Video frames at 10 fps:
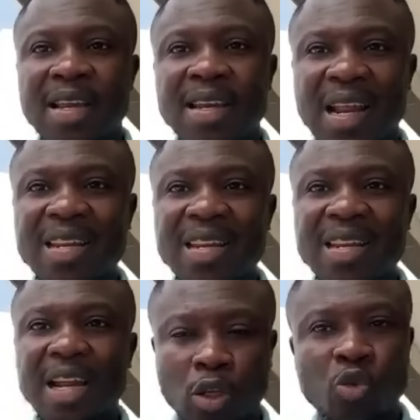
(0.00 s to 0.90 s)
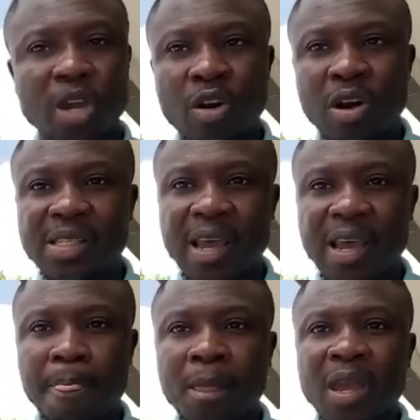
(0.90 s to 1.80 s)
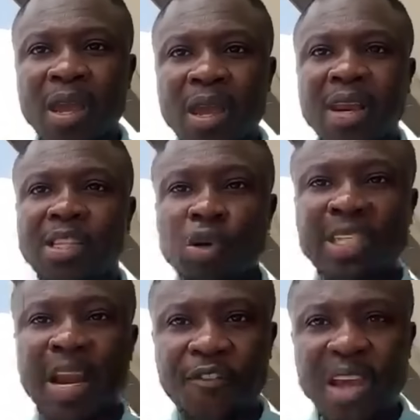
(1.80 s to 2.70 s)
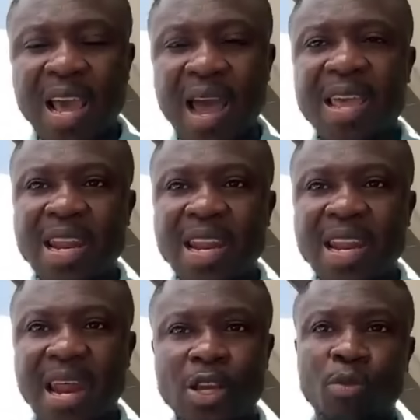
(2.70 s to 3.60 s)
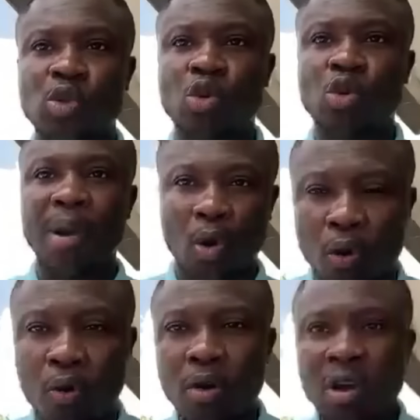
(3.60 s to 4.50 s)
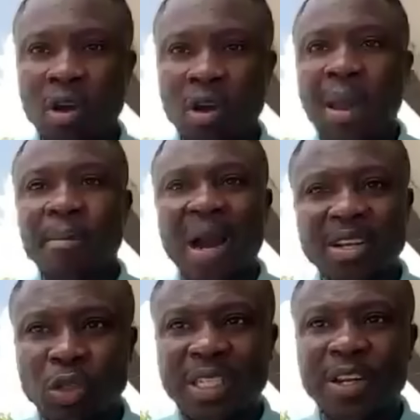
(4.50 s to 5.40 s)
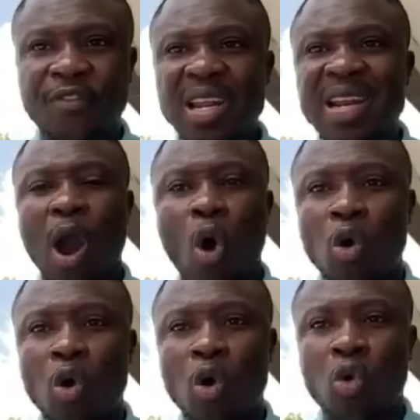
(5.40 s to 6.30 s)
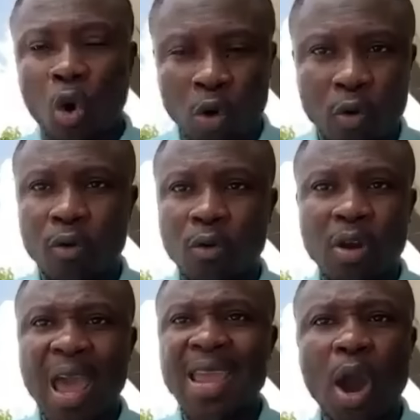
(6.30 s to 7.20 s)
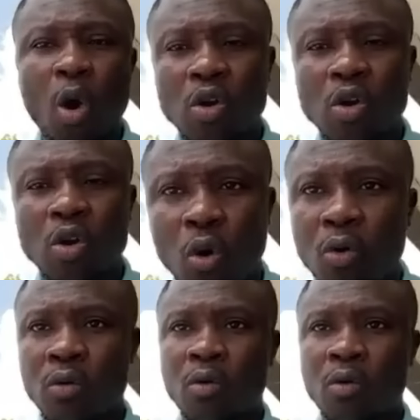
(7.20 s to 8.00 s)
Na dear tossing you and say Chris Hughton a failure in your tomb so beco. But Chris Hughton failina all corner, and yet or not.